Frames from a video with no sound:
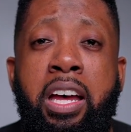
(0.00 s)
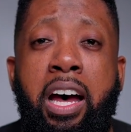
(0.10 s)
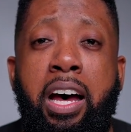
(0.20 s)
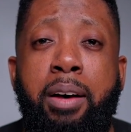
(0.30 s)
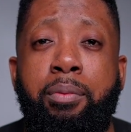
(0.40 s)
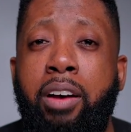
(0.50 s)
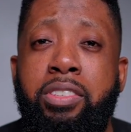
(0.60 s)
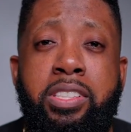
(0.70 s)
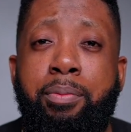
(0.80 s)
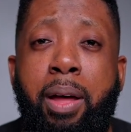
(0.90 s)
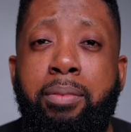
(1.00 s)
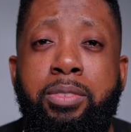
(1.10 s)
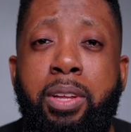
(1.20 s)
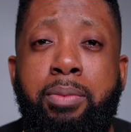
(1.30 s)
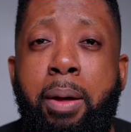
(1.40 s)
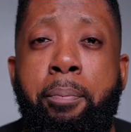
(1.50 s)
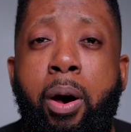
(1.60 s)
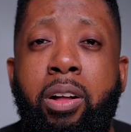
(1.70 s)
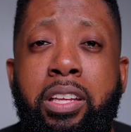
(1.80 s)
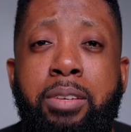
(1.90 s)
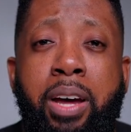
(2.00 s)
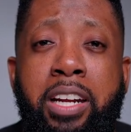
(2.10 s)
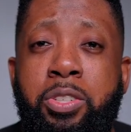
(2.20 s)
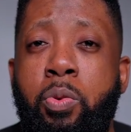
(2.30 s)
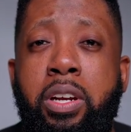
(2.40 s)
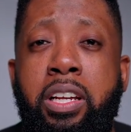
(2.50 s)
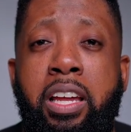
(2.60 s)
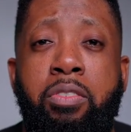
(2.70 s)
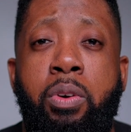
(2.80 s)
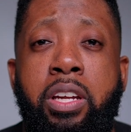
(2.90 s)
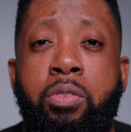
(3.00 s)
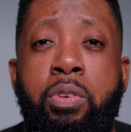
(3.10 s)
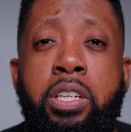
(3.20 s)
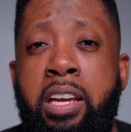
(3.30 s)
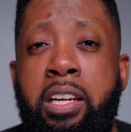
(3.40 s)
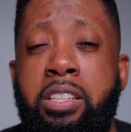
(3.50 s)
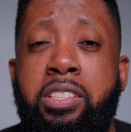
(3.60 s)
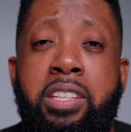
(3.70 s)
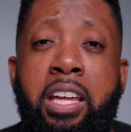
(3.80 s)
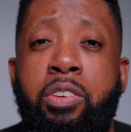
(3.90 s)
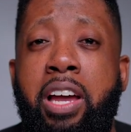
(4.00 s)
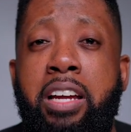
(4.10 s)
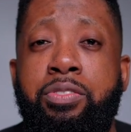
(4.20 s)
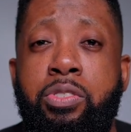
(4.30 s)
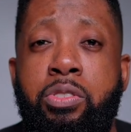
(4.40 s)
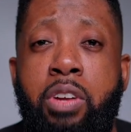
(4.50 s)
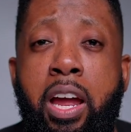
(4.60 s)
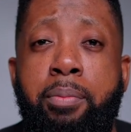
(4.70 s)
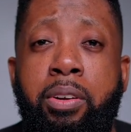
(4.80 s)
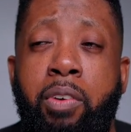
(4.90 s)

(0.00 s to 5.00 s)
Obviously, I'm not balling, but I just wanted to give away 3 just to thank you guys for subscribing.